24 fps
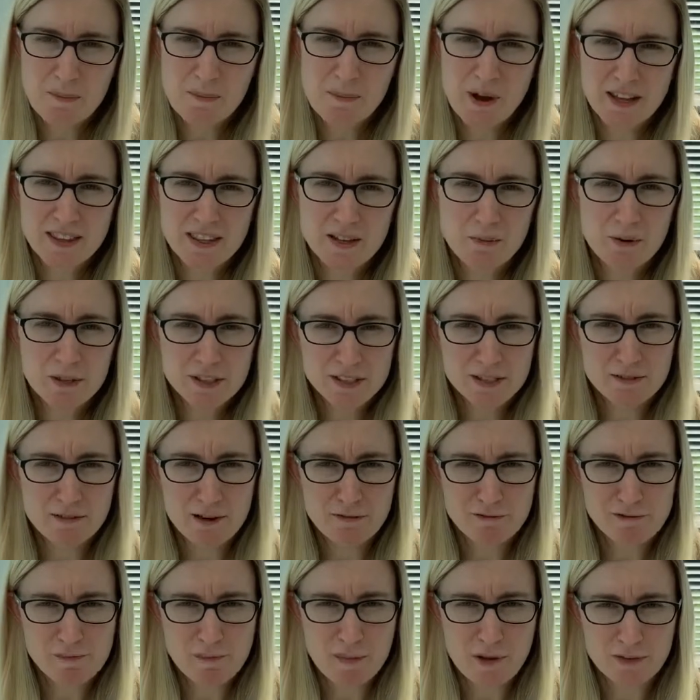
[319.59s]
but I think once they're
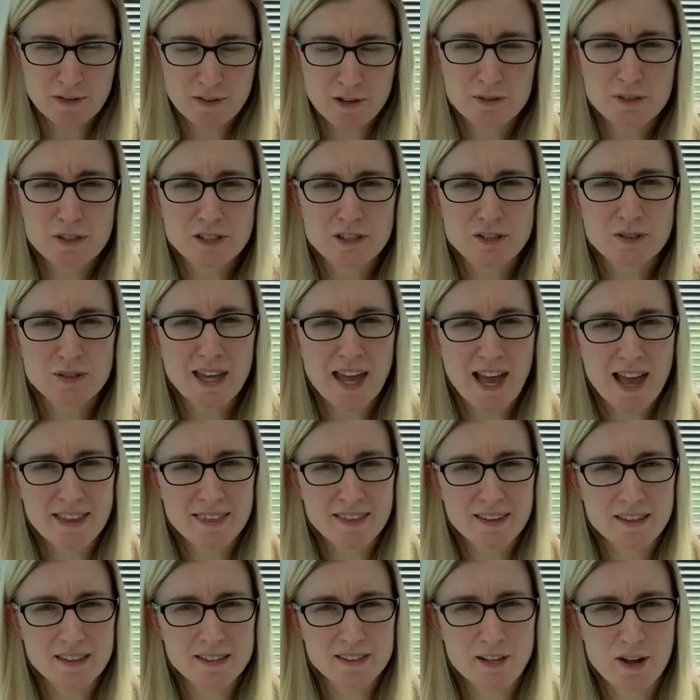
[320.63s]
over a month old and you
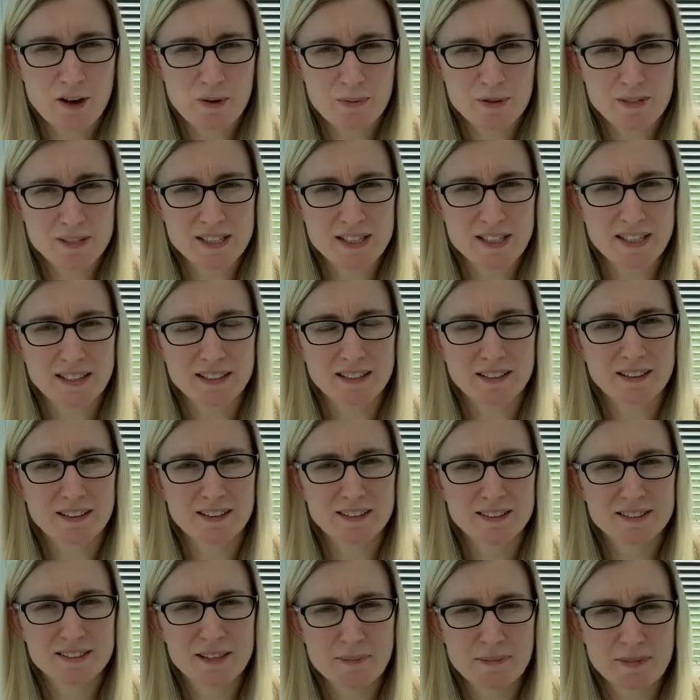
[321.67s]
can then start putting
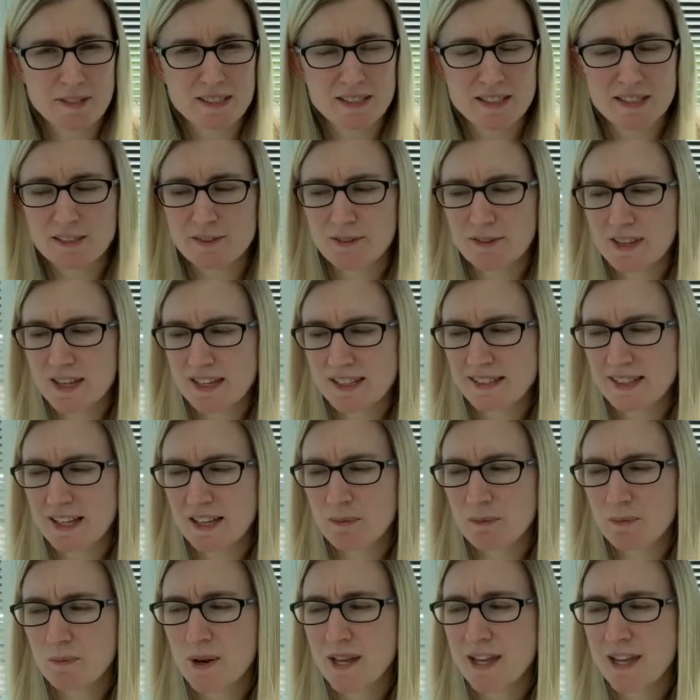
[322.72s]
substances on their skin,